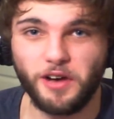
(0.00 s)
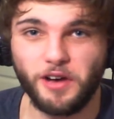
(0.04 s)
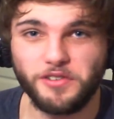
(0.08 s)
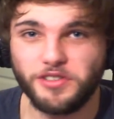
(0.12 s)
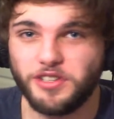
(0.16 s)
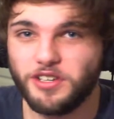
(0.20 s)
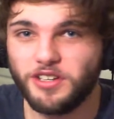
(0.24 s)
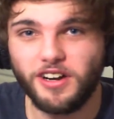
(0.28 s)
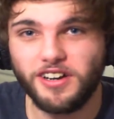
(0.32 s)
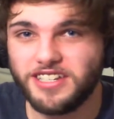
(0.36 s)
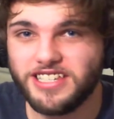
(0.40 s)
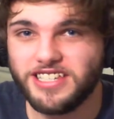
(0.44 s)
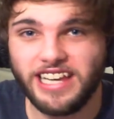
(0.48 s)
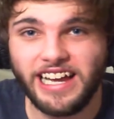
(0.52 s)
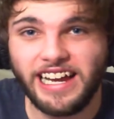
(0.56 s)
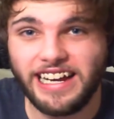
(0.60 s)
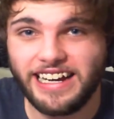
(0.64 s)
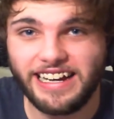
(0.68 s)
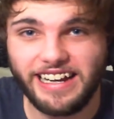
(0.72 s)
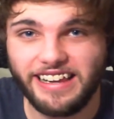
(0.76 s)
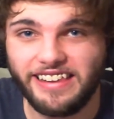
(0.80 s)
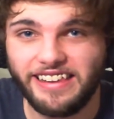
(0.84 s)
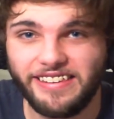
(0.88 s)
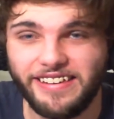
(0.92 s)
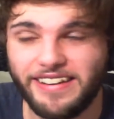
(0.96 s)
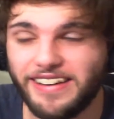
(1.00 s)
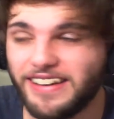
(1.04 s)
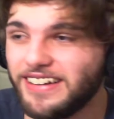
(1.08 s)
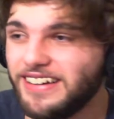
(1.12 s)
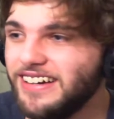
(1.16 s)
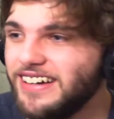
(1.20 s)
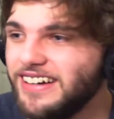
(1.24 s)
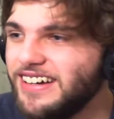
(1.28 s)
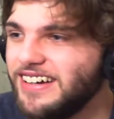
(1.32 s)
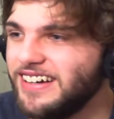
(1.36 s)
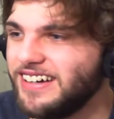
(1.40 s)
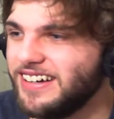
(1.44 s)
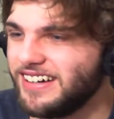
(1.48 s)
you're not saying anything.
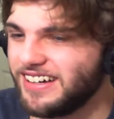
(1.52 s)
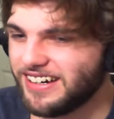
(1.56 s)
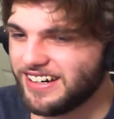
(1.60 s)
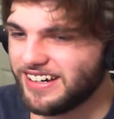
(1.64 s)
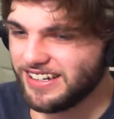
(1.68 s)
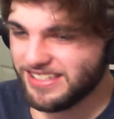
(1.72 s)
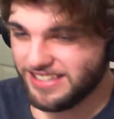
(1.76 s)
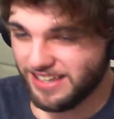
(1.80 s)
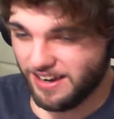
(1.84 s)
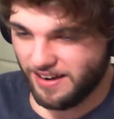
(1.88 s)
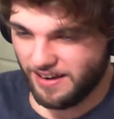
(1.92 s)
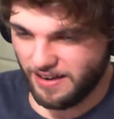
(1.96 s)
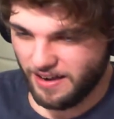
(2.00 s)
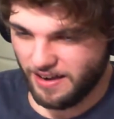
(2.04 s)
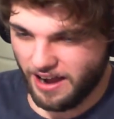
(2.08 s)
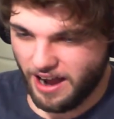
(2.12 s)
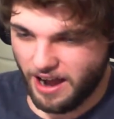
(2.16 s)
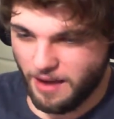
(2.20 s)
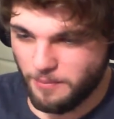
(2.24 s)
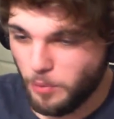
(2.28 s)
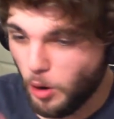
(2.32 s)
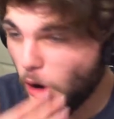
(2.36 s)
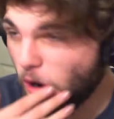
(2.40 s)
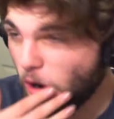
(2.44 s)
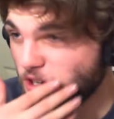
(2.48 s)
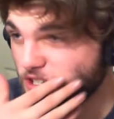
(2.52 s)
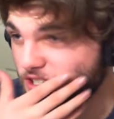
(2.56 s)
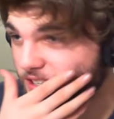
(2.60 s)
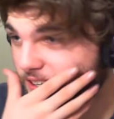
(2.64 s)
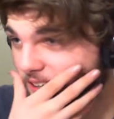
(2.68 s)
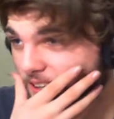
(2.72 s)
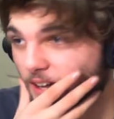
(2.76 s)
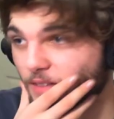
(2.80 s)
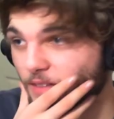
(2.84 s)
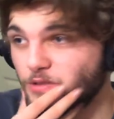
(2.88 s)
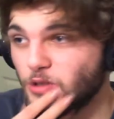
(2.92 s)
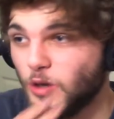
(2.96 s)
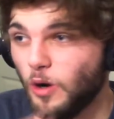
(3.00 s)
Because I personally
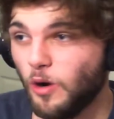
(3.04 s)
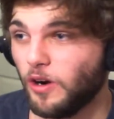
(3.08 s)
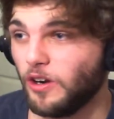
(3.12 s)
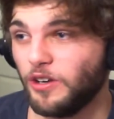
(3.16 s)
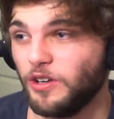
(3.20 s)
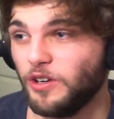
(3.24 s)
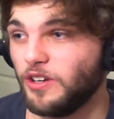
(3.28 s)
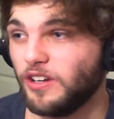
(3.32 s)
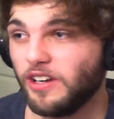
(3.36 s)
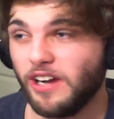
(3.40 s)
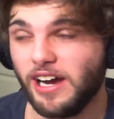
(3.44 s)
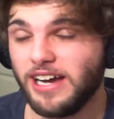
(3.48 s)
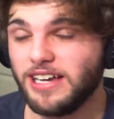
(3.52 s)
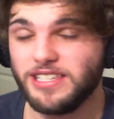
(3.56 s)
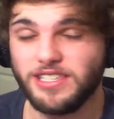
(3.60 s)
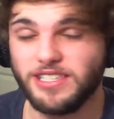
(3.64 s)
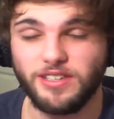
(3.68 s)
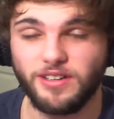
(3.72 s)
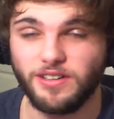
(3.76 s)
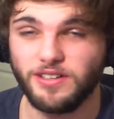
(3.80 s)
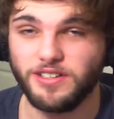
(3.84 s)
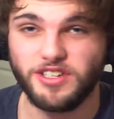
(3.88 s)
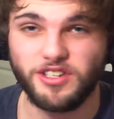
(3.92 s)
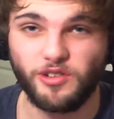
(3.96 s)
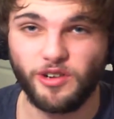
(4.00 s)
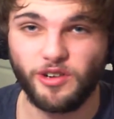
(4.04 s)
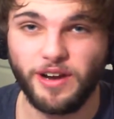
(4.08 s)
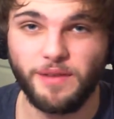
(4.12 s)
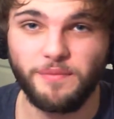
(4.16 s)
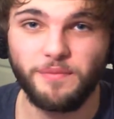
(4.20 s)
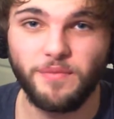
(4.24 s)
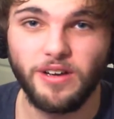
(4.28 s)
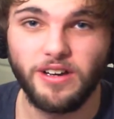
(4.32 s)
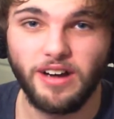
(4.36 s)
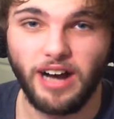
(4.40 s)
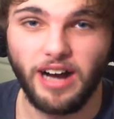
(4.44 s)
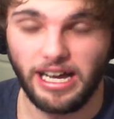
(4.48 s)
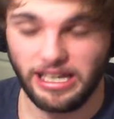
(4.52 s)
love talking to you guys on stream.
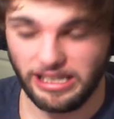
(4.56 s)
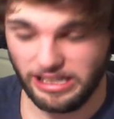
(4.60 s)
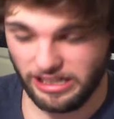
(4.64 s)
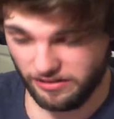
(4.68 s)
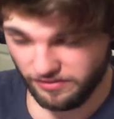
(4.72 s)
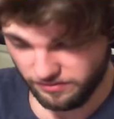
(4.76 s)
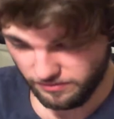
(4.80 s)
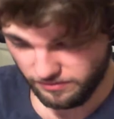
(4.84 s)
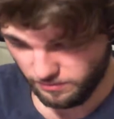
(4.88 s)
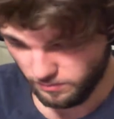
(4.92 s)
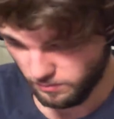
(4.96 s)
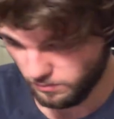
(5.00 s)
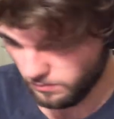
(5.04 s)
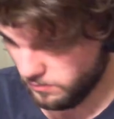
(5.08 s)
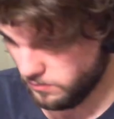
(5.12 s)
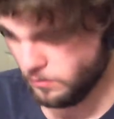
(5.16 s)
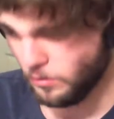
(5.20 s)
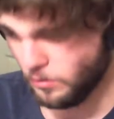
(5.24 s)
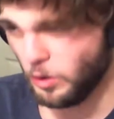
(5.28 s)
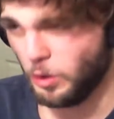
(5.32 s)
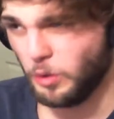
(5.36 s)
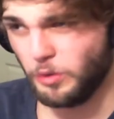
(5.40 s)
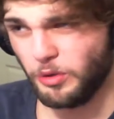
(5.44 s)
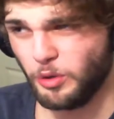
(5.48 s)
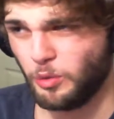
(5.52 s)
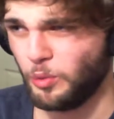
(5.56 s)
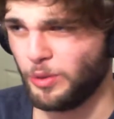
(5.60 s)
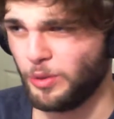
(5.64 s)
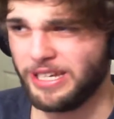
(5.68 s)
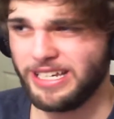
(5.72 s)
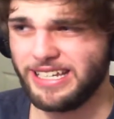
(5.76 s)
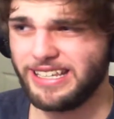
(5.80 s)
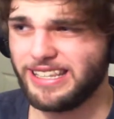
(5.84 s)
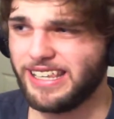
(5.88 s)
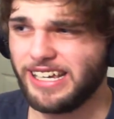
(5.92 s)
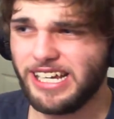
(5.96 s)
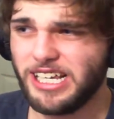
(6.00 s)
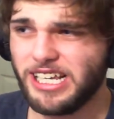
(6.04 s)
I love all the weird
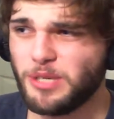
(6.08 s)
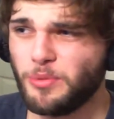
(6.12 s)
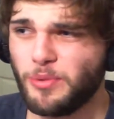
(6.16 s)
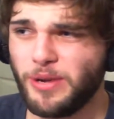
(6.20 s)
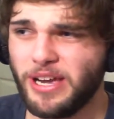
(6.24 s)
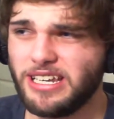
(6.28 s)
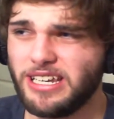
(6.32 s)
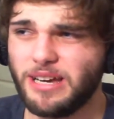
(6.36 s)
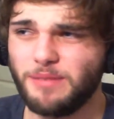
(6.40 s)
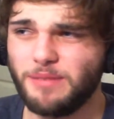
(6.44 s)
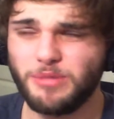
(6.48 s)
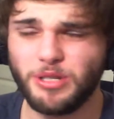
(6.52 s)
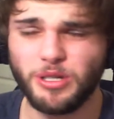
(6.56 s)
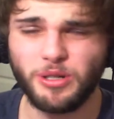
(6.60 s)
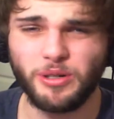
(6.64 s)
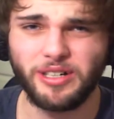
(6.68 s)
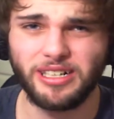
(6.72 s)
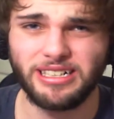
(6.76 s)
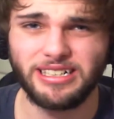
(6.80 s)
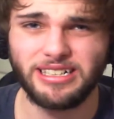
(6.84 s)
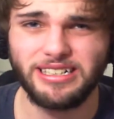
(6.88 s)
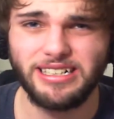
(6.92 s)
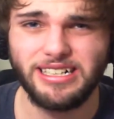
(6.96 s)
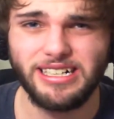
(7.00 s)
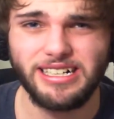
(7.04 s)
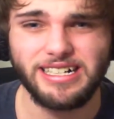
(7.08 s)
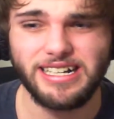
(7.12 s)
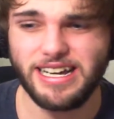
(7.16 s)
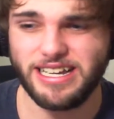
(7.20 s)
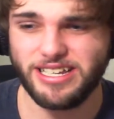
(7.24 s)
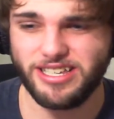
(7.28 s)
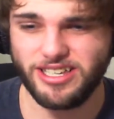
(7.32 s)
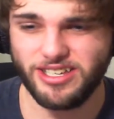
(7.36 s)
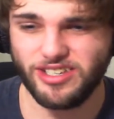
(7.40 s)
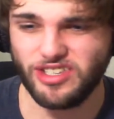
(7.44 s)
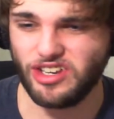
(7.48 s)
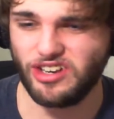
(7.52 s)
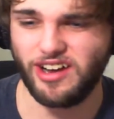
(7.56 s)
things we end up doing. It's
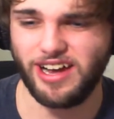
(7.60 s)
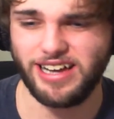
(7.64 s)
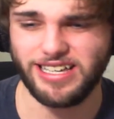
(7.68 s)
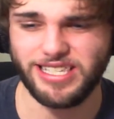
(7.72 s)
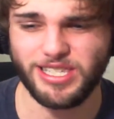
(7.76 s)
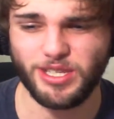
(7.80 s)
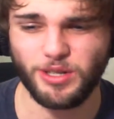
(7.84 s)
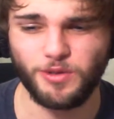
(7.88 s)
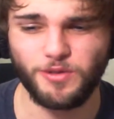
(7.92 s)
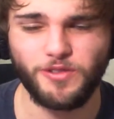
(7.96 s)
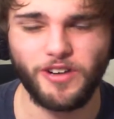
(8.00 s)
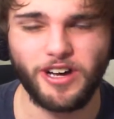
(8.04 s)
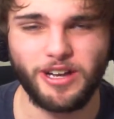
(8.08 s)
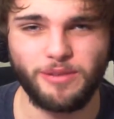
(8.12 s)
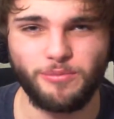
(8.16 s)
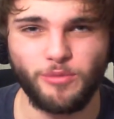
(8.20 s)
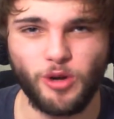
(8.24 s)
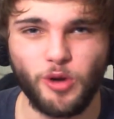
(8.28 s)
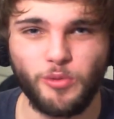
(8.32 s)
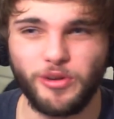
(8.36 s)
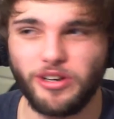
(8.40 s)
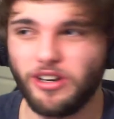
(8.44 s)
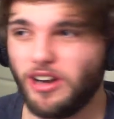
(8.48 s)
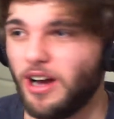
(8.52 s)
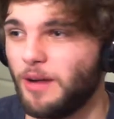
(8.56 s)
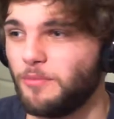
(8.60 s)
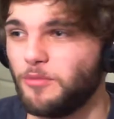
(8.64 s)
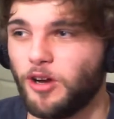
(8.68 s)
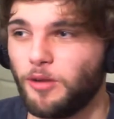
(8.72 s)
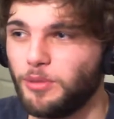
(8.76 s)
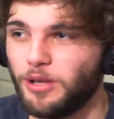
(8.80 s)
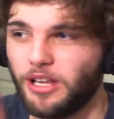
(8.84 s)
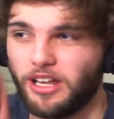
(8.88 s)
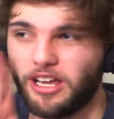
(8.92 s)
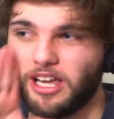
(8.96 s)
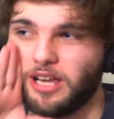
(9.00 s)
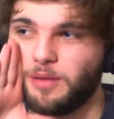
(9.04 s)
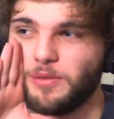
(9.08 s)
just a nice little fun moment. I'm not
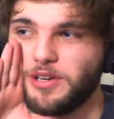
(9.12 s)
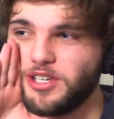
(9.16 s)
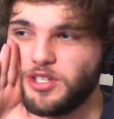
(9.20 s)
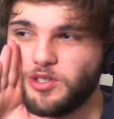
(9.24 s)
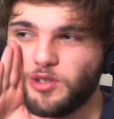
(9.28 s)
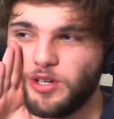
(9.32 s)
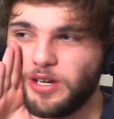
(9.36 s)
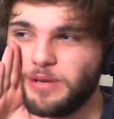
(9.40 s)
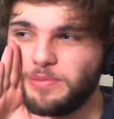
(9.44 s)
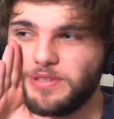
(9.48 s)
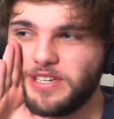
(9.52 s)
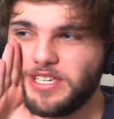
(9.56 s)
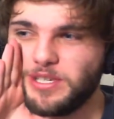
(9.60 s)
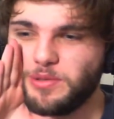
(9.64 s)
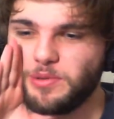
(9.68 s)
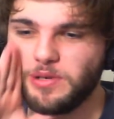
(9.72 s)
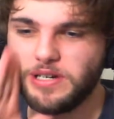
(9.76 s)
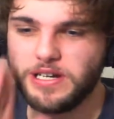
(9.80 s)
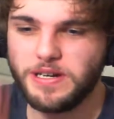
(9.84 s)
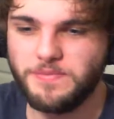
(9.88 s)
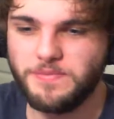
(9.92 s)
plugging my streams, I swear.